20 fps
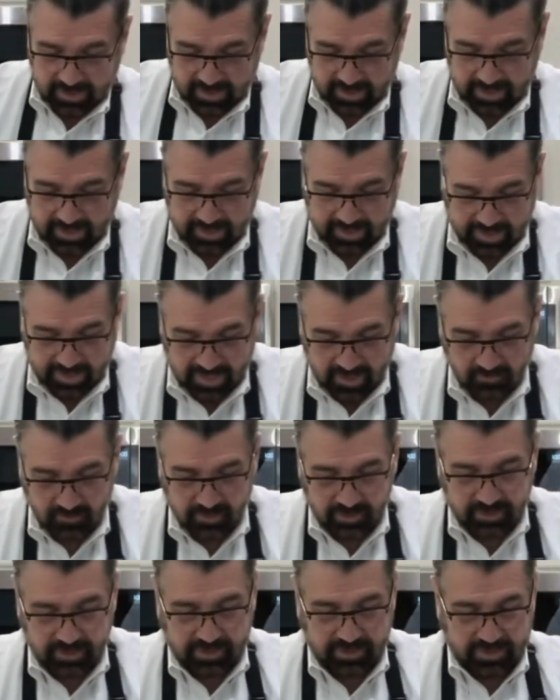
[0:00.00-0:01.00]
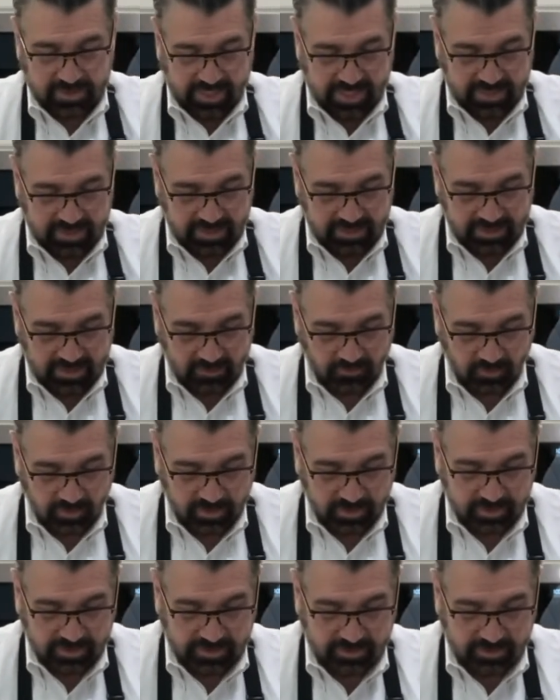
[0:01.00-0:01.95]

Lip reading: And now we're going to take it and we're going to